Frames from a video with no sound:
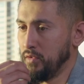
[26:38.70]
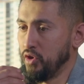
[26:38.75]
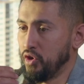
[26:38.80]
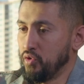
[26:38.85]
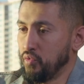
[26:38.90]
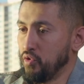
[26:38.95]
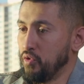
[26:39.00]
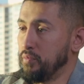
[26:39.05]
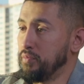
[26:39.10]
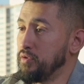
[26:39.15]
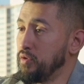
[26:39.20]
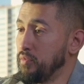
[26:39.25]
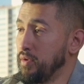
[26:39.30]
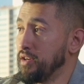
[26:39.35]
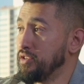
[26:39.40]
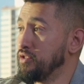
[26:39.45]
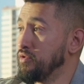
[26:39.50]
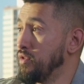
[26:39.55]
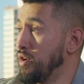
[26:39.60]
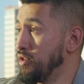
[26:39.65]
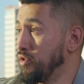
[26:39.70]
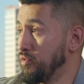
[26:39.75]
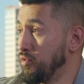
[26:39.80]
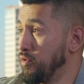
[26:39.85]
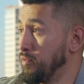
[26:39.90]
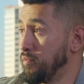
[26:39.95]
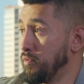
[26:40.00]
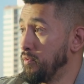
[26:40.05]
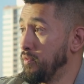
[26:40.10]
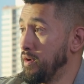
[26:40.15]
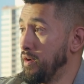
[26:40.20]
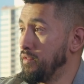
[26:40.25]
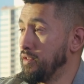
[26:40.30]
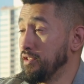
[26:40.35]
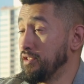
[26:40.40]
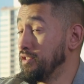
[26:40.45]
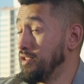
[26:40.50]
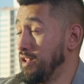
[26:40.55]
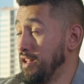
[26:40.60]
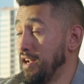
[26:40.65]
group, the restaurant group or whatever,
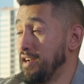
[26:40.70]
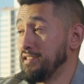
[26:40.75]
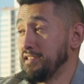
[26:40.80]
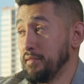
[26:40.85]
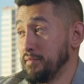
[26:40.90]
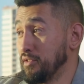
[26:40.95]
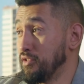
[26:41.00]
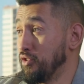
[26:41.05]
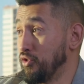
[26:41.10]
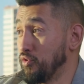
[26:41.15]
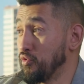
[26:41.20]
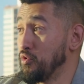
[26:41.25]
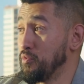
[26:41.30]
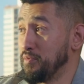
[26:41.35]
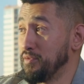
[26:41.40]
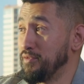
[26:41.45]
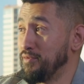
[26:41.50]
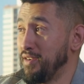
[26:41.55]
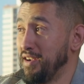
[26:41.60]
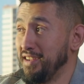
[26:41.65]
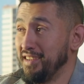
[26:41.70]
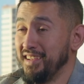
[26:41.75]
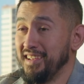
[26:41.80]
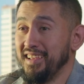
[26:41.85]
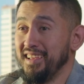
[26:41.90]
because a lot of times they're groups, right?